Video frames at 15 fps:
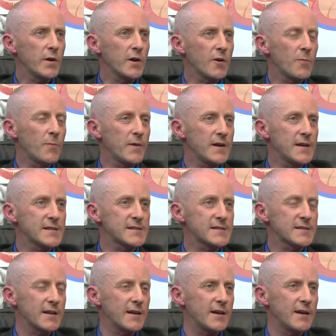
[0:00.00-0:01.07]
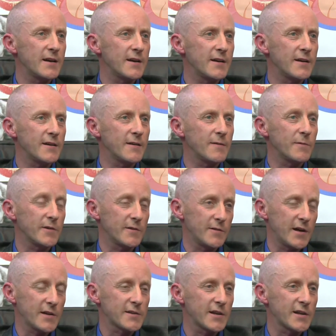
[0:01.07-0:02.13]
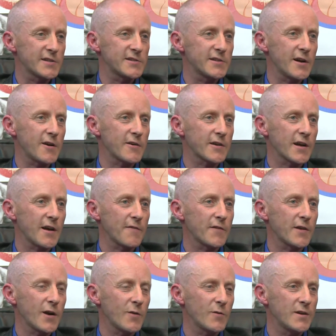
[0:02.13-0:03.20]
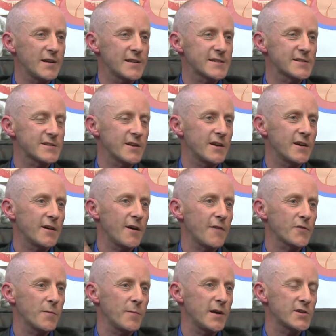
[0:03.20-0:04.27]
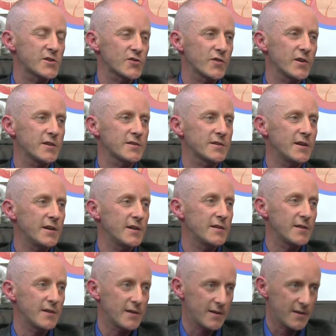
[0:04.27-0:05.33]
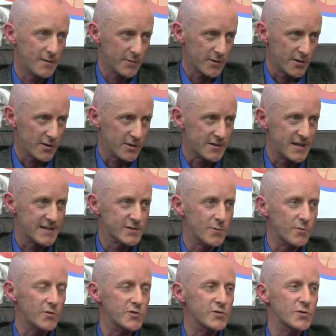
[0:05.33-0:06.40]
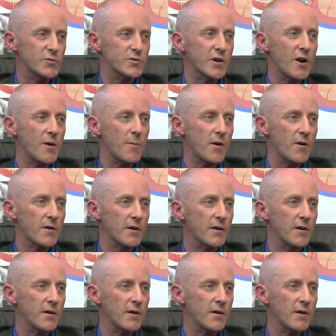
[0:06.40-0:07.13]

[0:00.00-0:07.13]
are based, we like to think it's in the heart of Cavan town. It's off the main street in what they call the Tesco Dunstores car park,